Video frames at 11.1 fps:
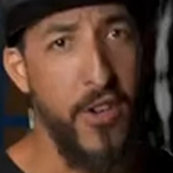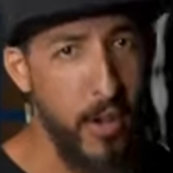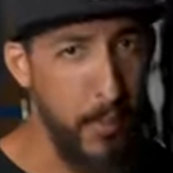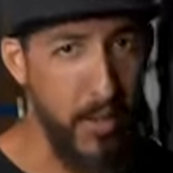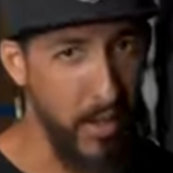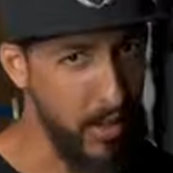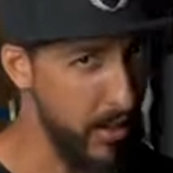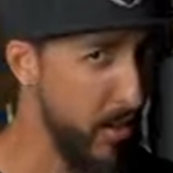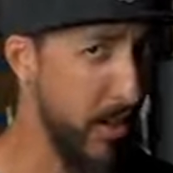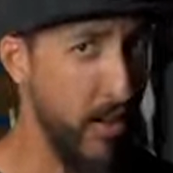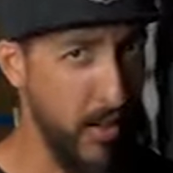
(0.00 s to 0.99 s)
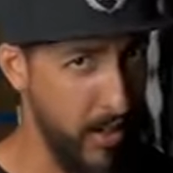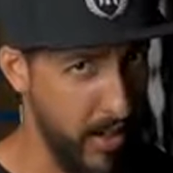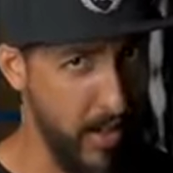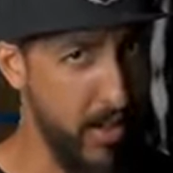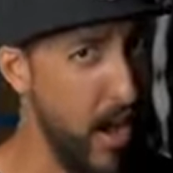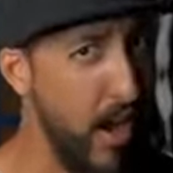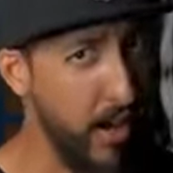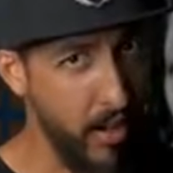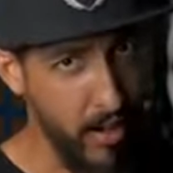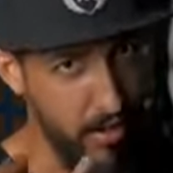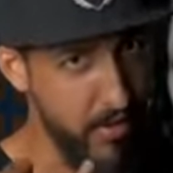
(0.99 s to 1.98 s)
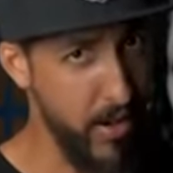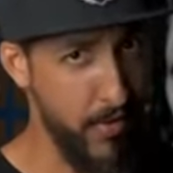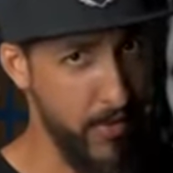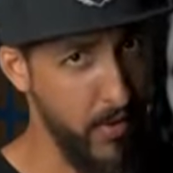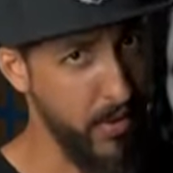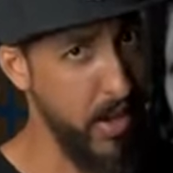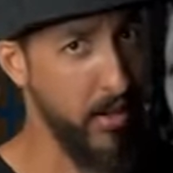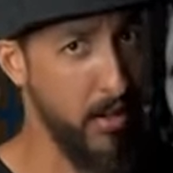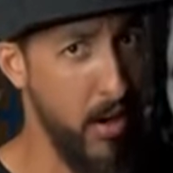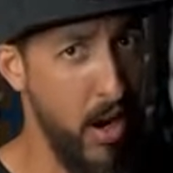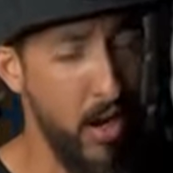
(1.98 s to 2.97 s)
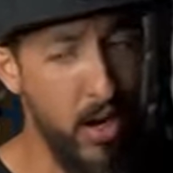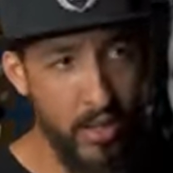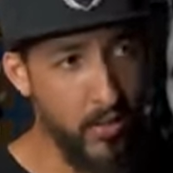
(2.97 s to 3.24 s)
chirping, and you can hear the lady talking on her cell phone in another car.